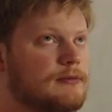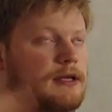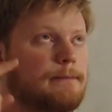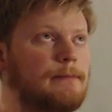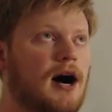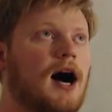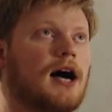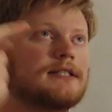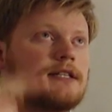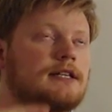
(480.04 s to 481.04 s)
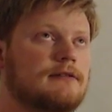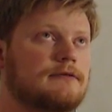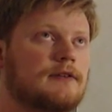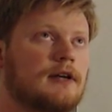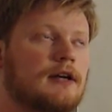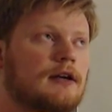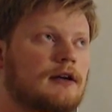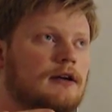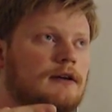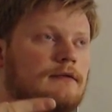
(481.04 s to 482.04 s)
mean positive
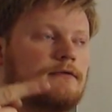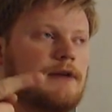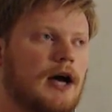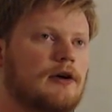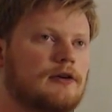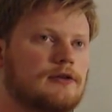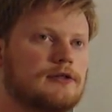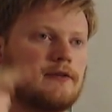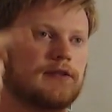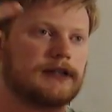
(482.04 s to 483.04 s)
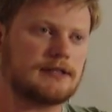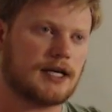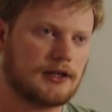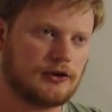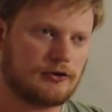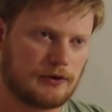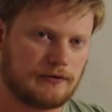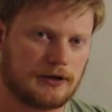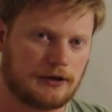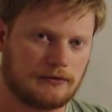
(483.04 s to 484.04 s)
values of the second
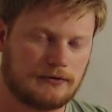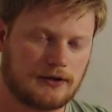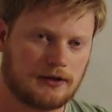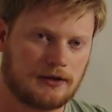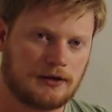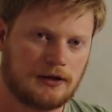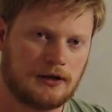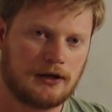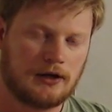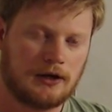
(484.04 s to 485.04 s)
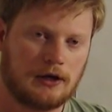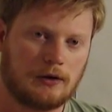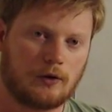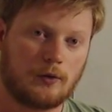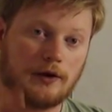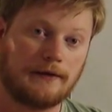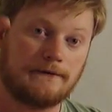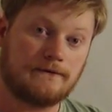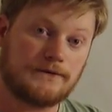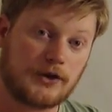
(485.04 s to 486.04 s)
derivative, or where the
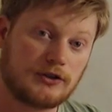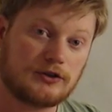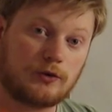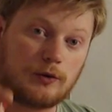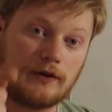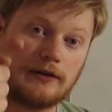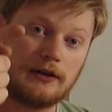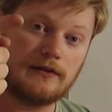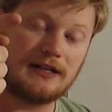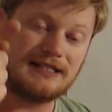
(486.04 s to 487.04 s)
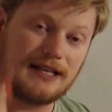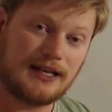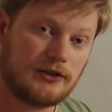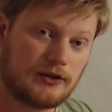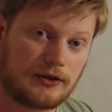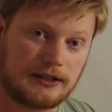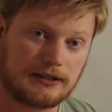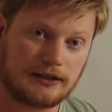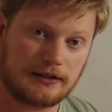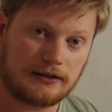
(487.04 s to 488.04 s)
first derivative is
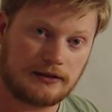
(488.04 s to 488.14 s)
increasing.